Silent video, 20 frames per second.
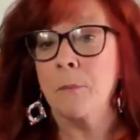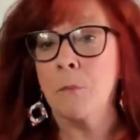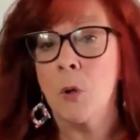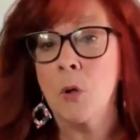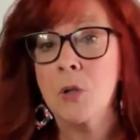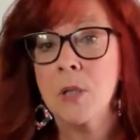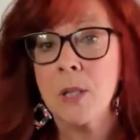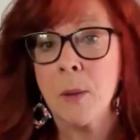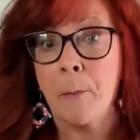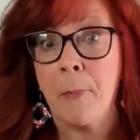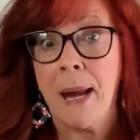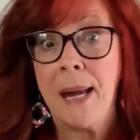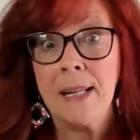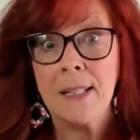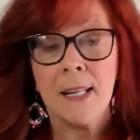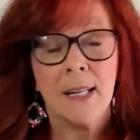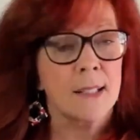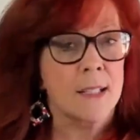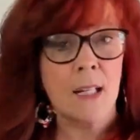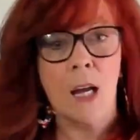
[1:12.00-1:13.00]
most of the paint
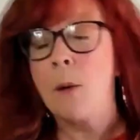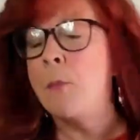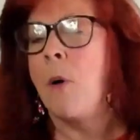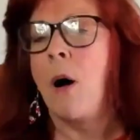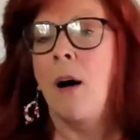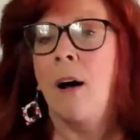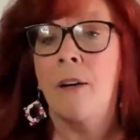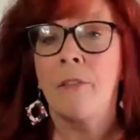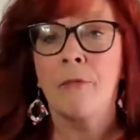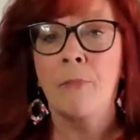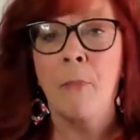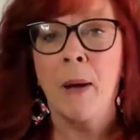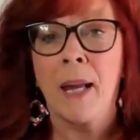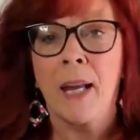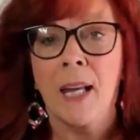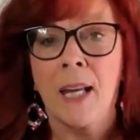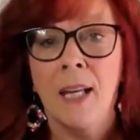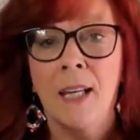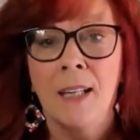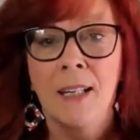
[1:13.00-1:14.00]
has come off my